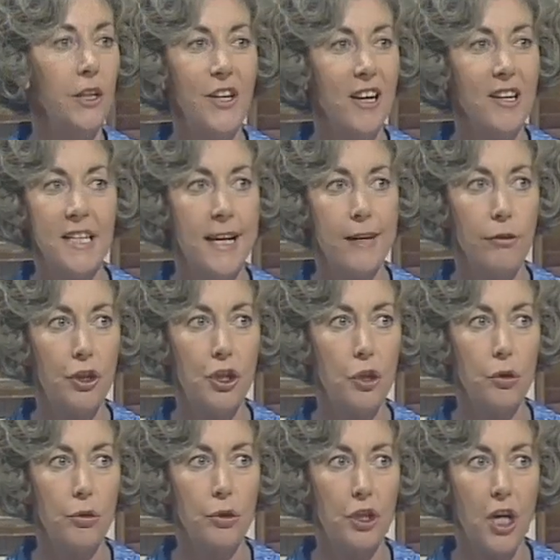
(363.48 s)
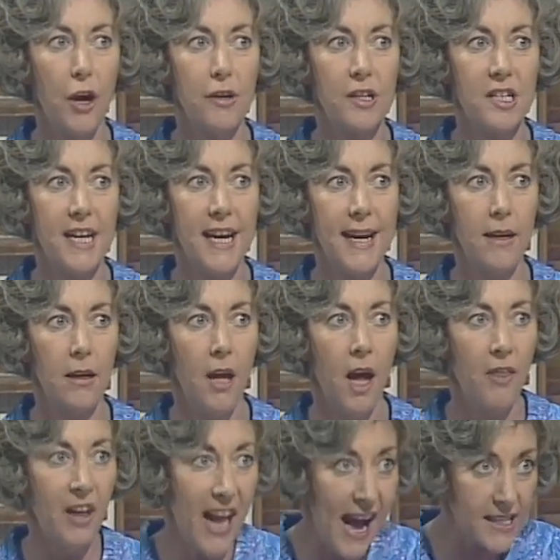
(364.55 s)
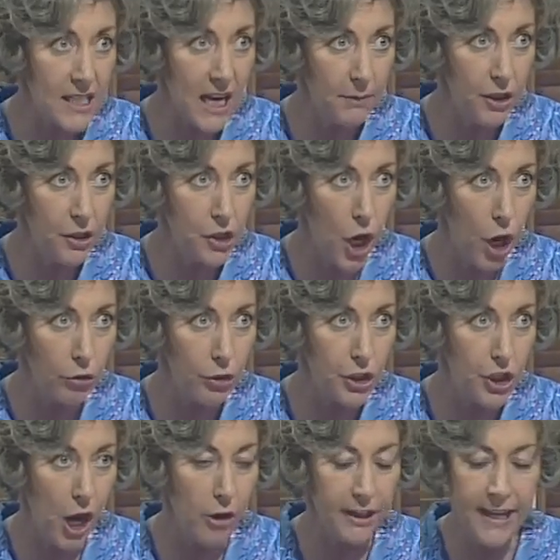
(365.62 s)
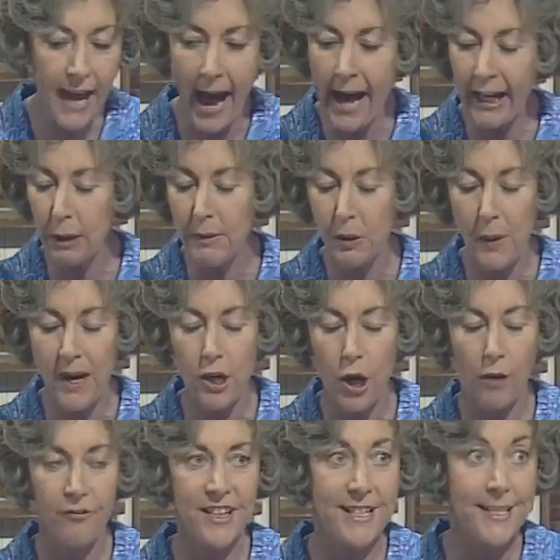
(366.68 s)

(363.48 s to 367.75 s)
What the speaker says: You don't tell short jokes, Tim. The last time you told a joke, the argument went on for